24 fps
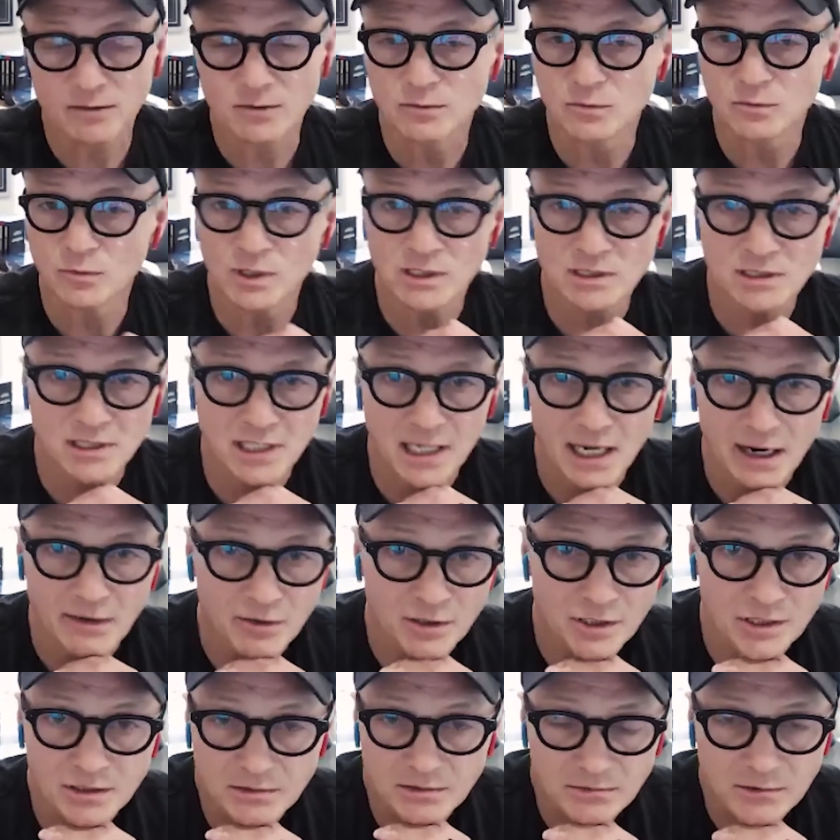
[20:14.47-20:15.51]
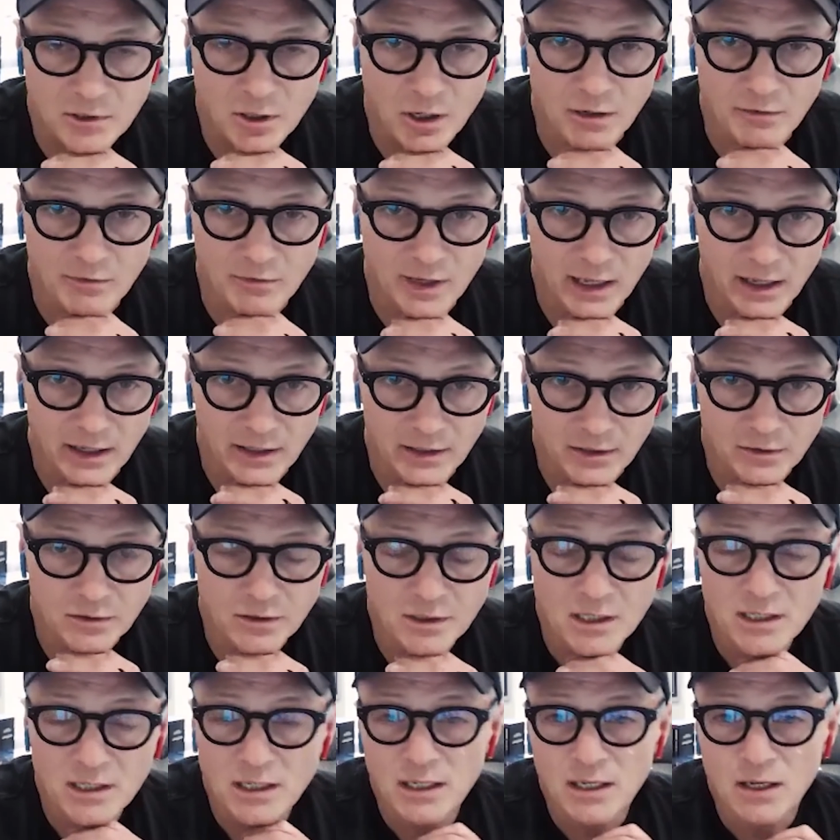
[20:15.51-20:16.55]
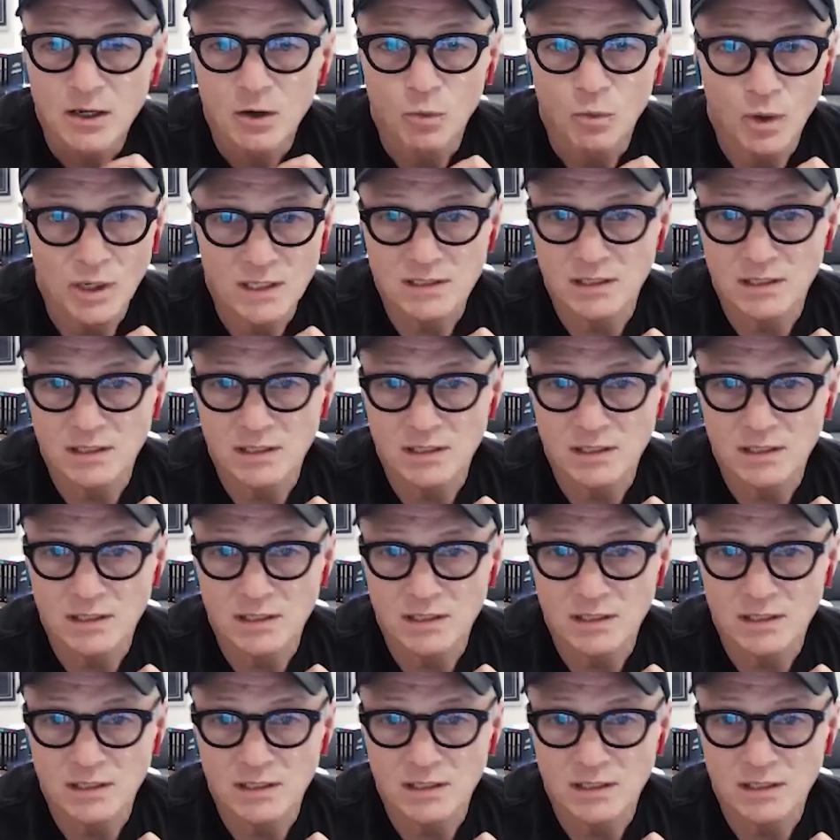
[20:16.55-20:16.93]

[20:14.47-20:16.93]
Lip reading: What's the average cart value? What